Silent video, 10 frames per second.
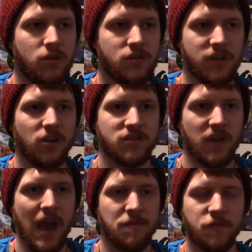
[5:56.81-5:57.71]
Seriously,
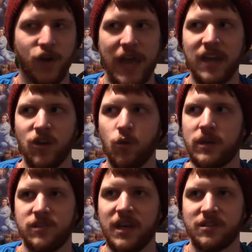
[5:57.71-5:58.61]
I forget you
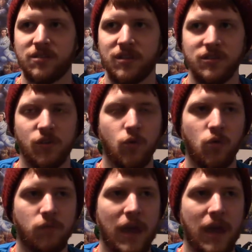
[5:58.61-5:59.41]
exist because you don't